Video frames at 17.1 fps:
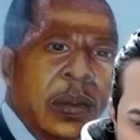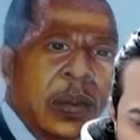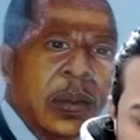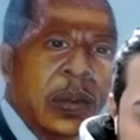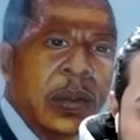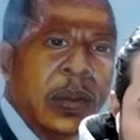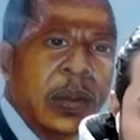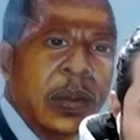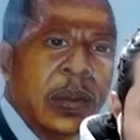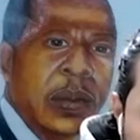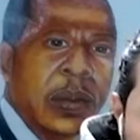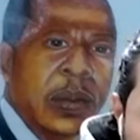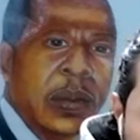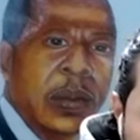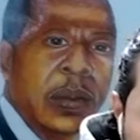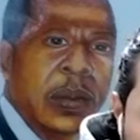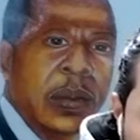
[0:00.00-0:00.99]

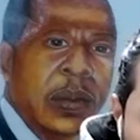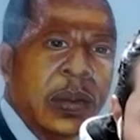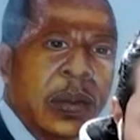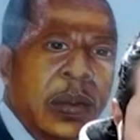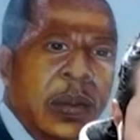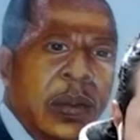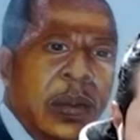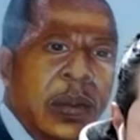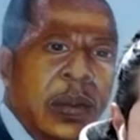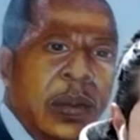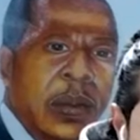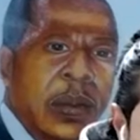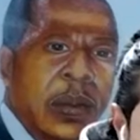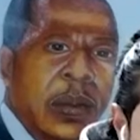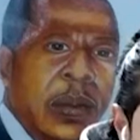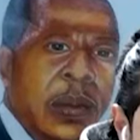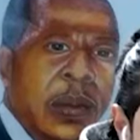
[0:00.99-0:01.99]

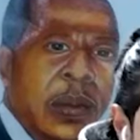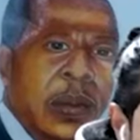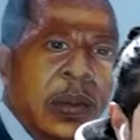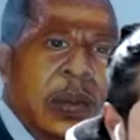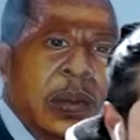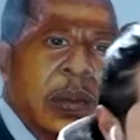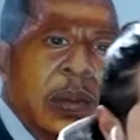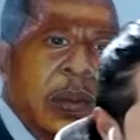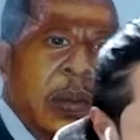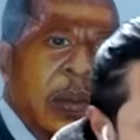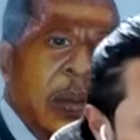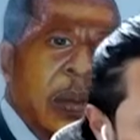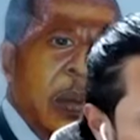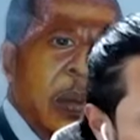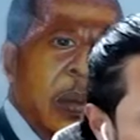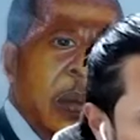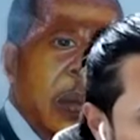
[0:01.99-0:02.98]

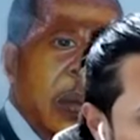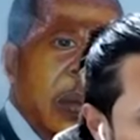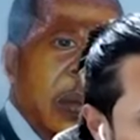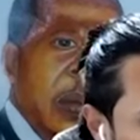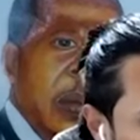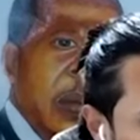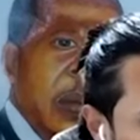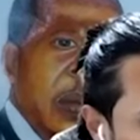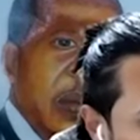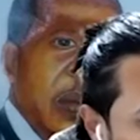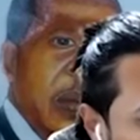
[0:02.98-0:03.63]
The person shown says nothing.